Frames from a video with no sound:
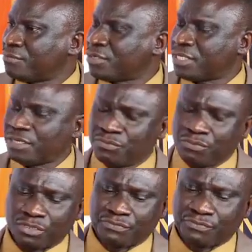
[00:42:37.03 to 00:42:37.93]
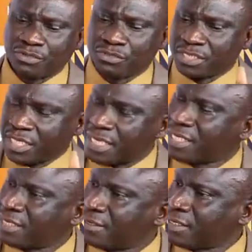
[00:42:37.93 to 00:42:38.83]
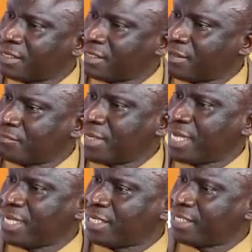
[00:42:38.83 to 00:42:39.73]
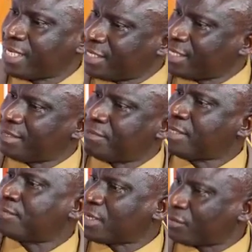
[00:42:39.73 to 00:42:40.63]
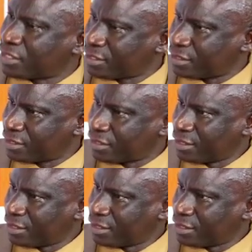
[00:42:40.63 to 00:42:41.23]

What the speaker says: But it was first started by then the big powers,